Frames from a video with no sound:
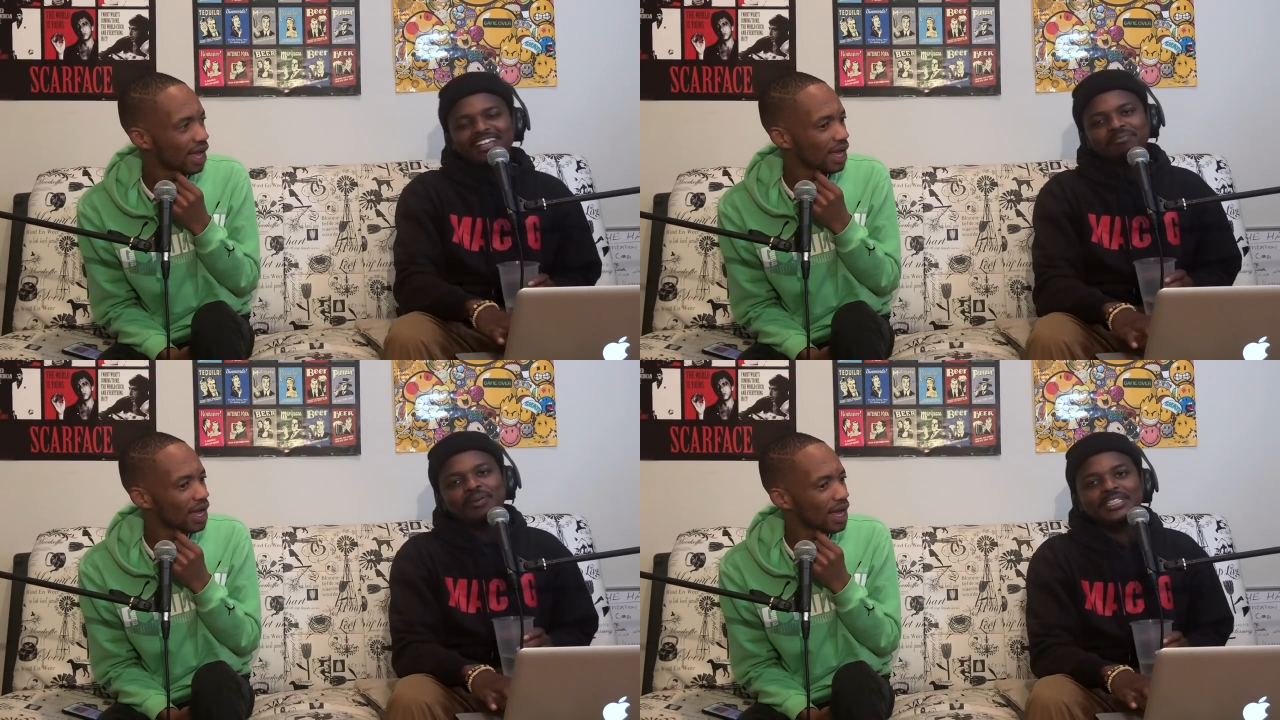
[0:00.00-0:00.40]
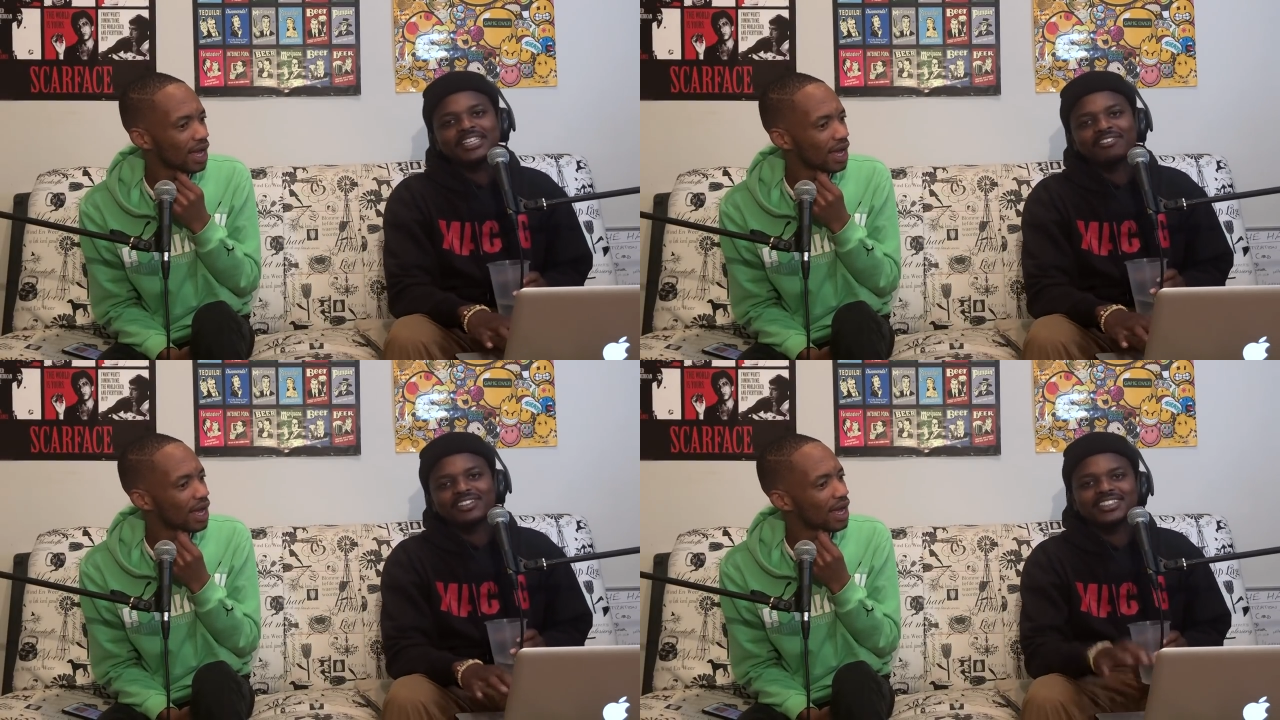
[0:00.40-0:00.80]
Speaker 1: can please
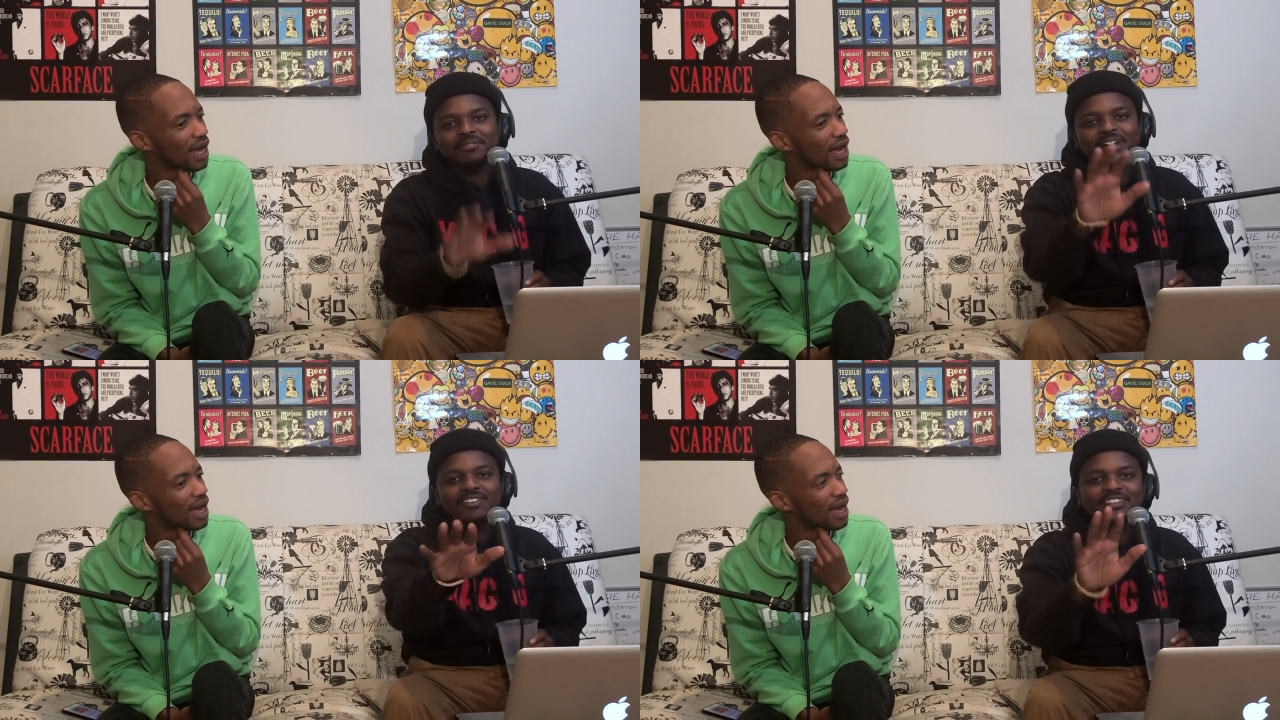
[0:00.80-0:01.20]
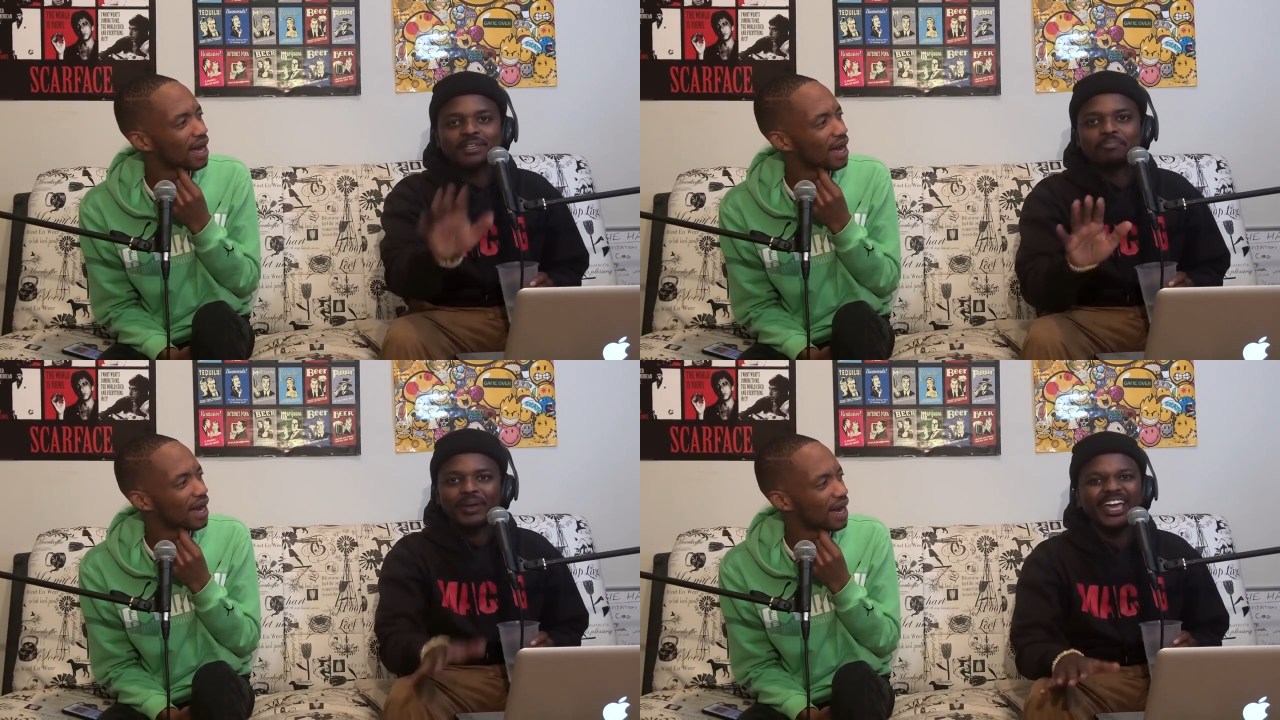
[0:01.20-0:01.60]
give us someone give us a
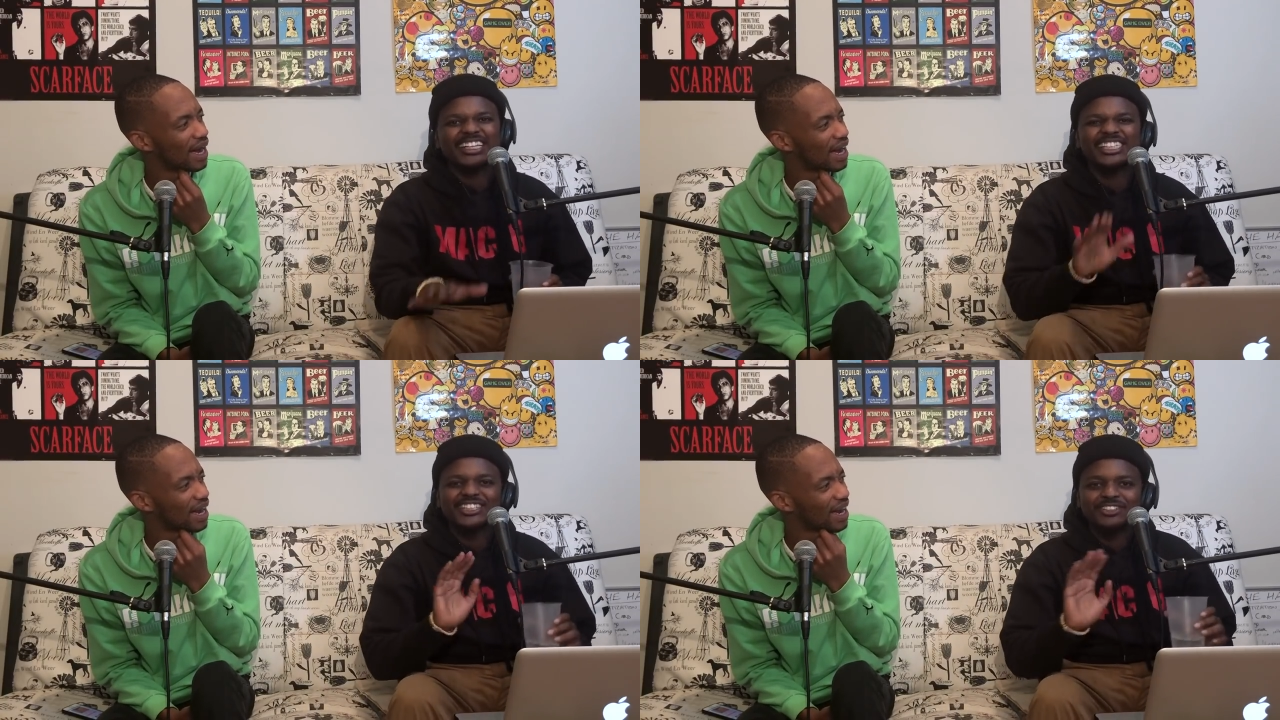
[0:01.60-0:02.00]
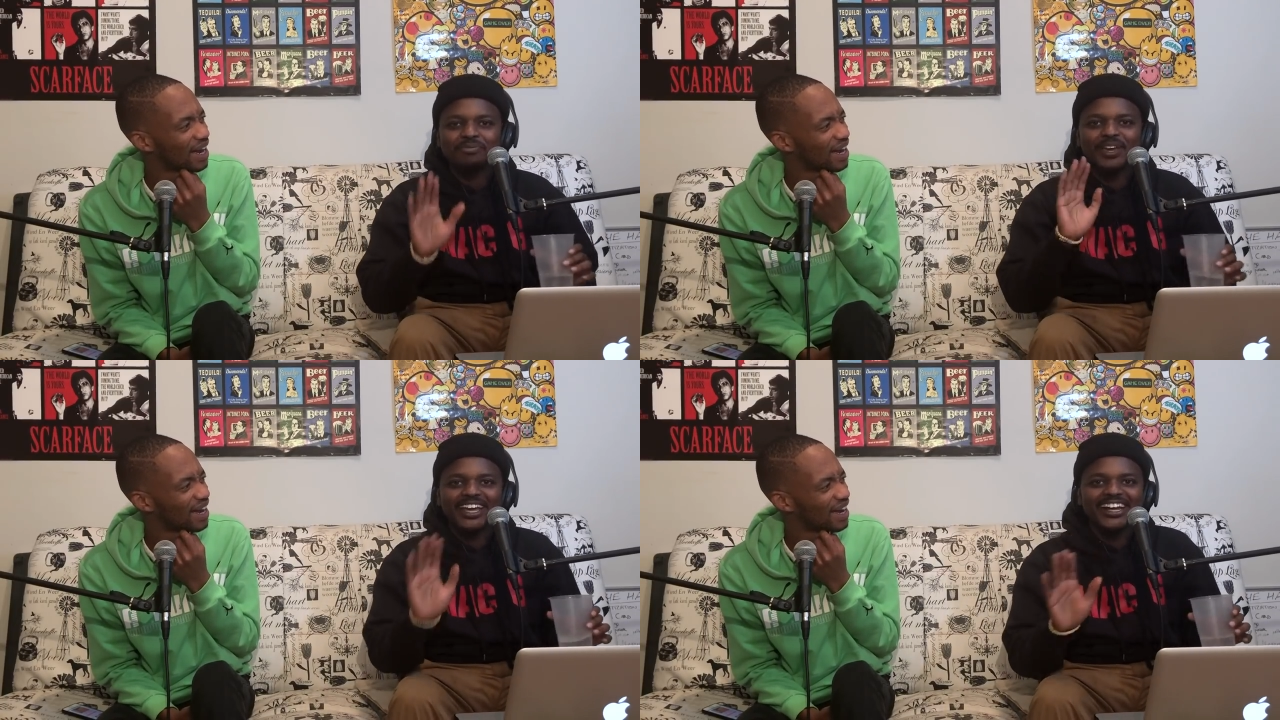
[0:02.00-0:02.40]
bag just to
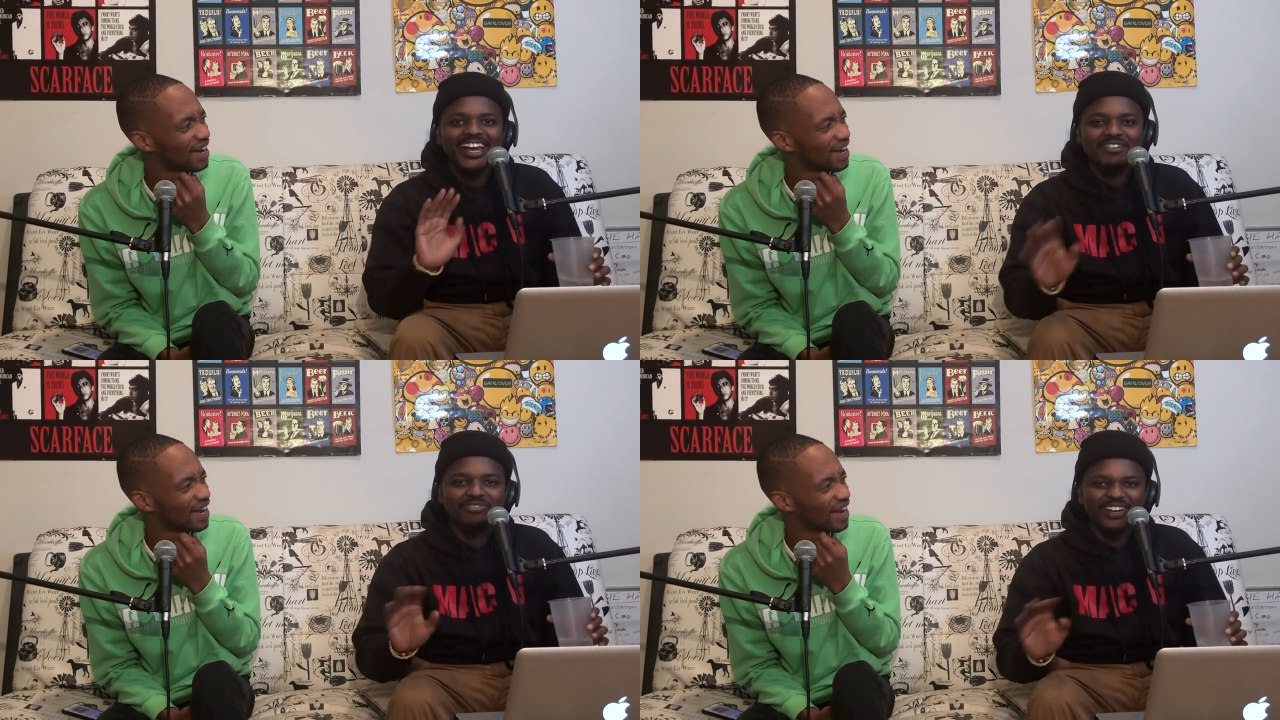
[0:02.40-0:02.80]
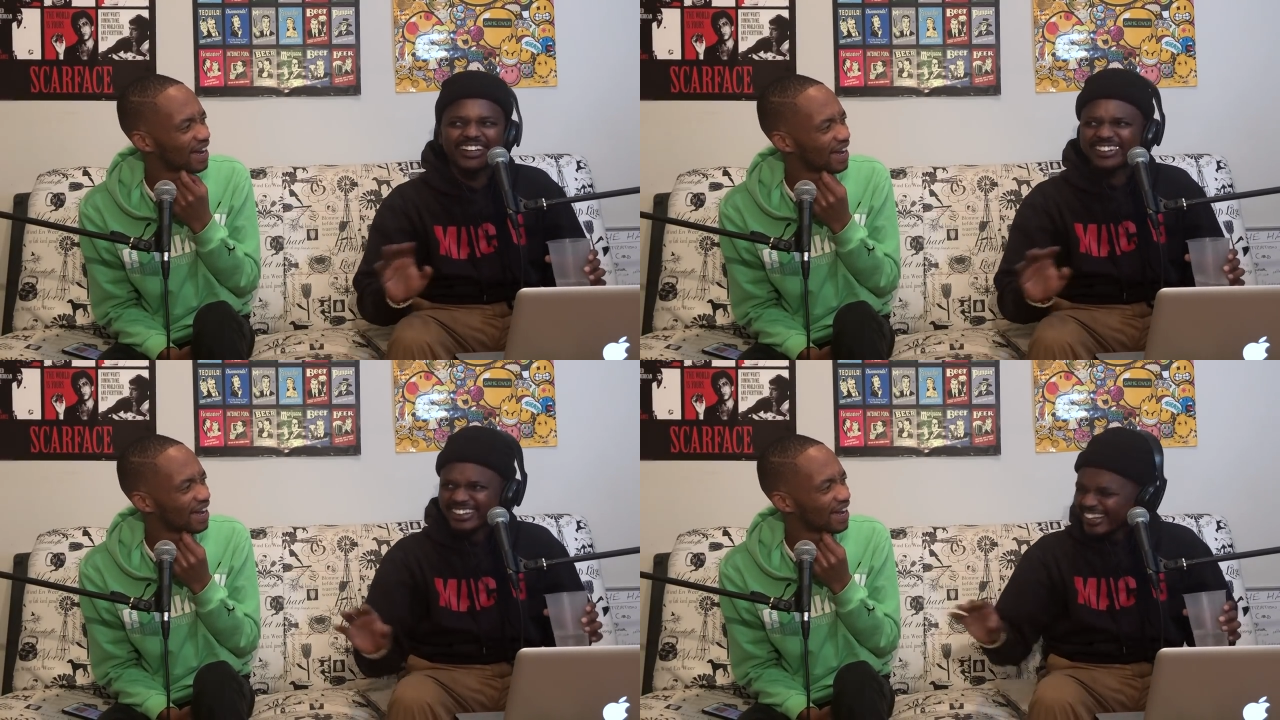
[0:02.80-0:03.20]
make an advert.